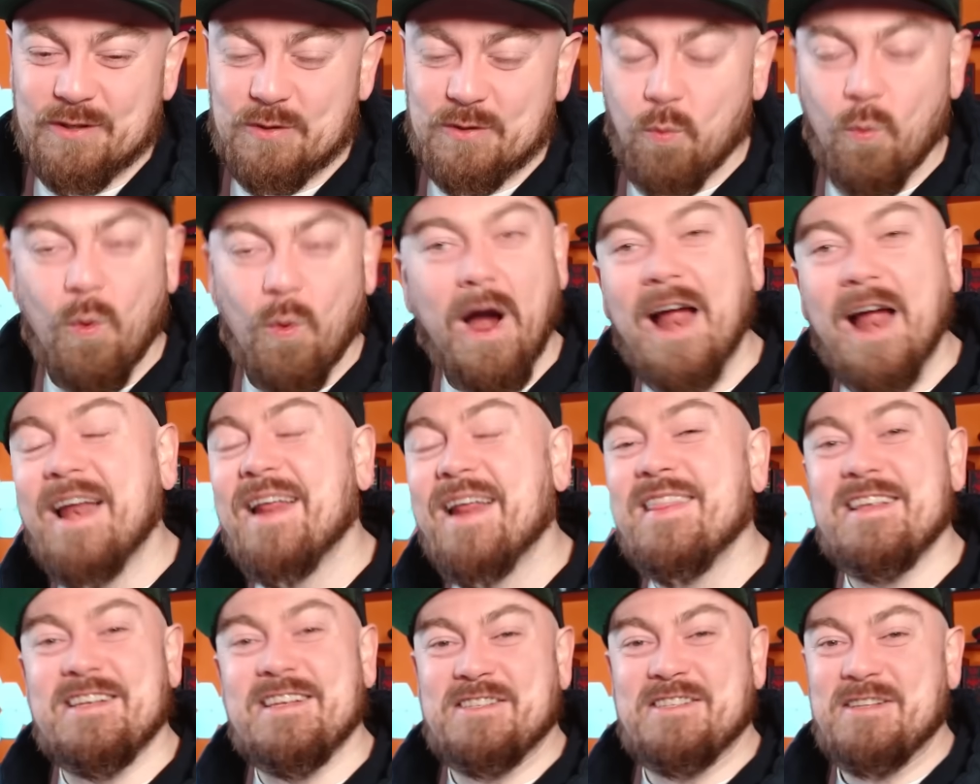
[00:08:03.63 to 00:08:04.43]
Why
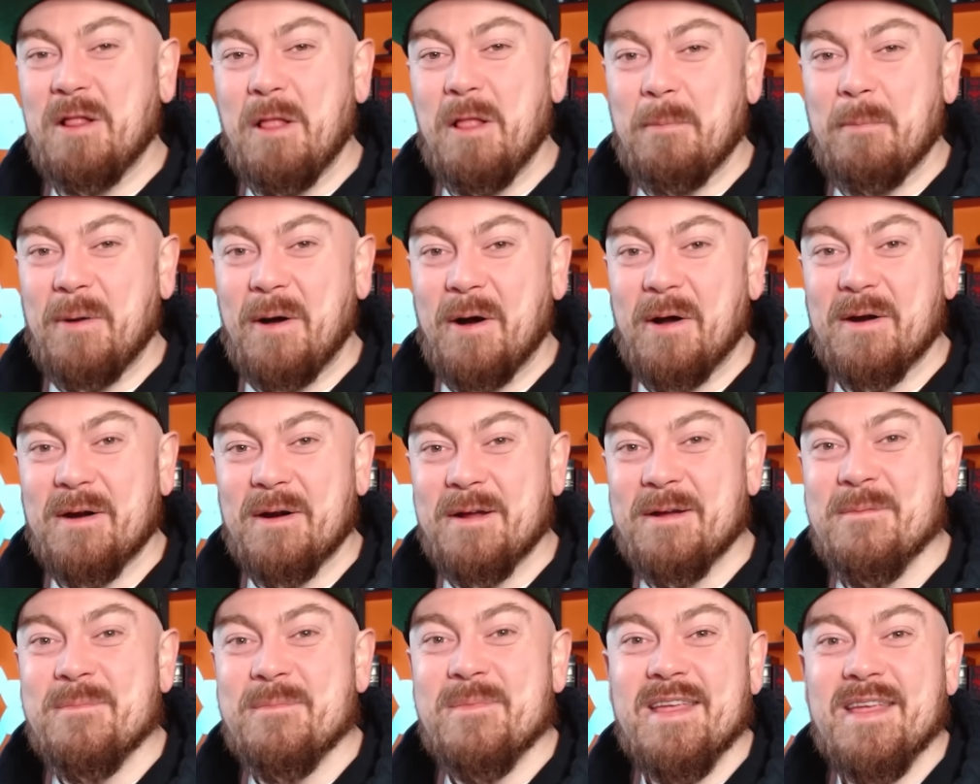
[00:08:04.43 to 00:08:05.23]
are they still a
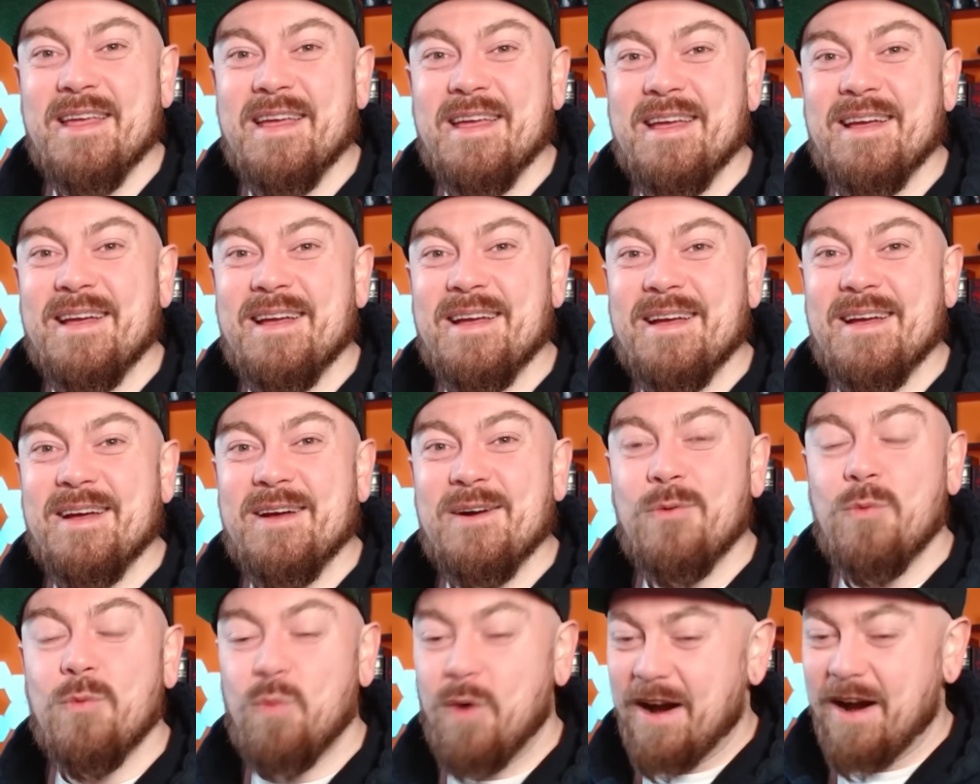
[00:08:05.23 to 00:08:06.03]
party?
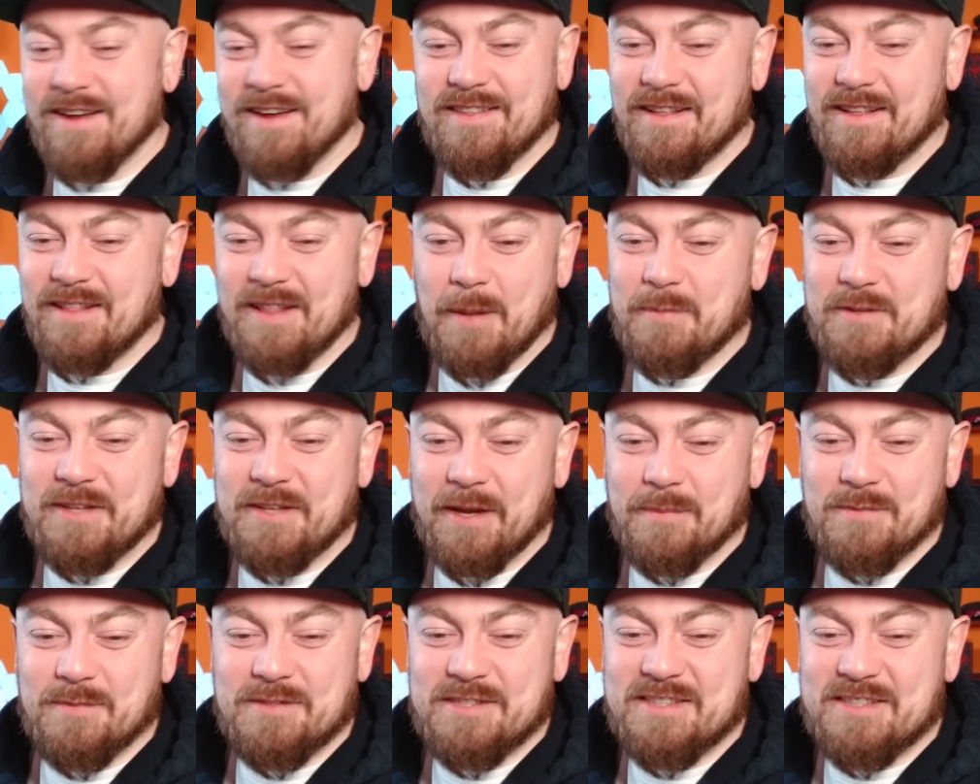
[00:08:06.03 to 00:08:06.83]
Why are the Lib
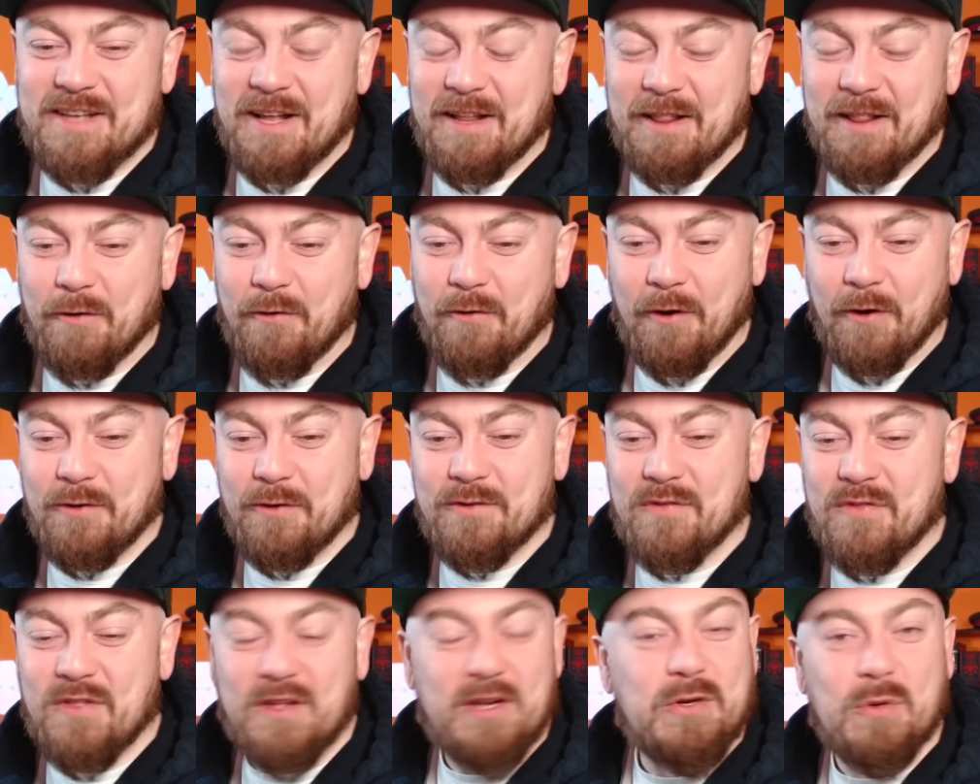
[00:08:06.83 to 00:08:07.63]
Dems still
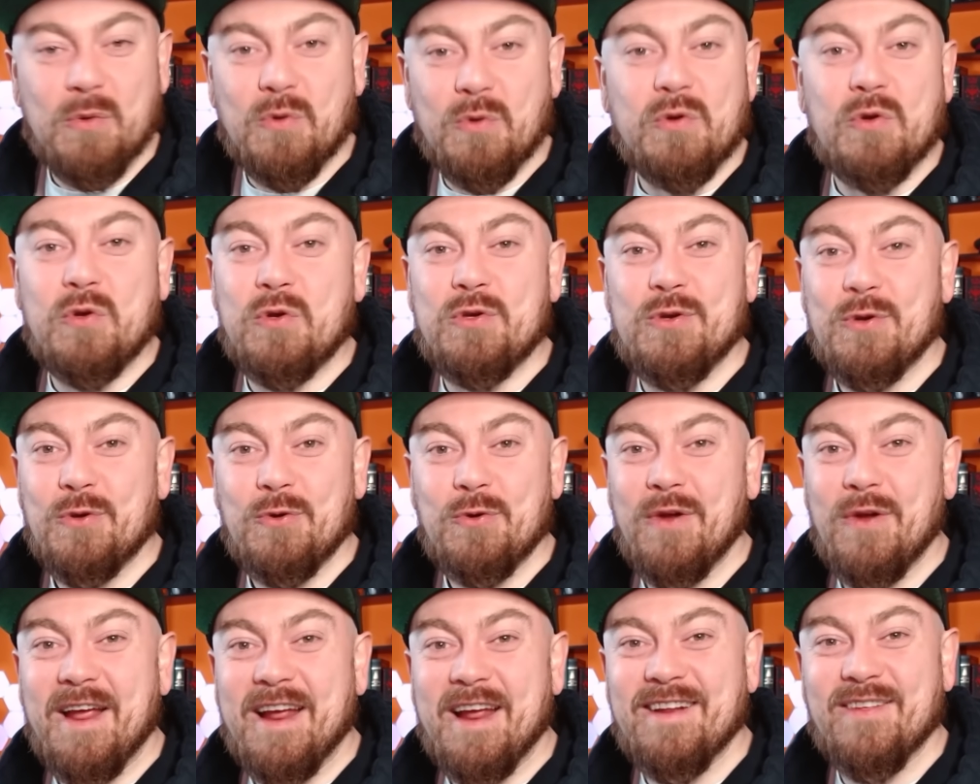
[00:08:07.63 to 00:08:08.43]
around? They don't
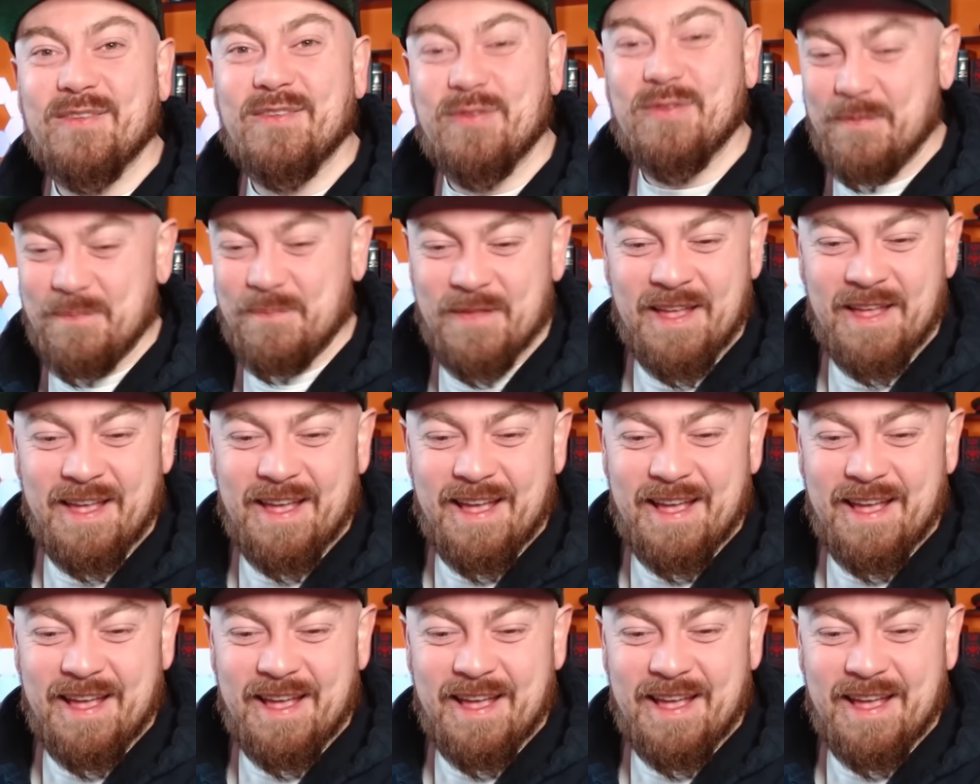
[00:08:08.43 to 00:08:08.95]
do anything.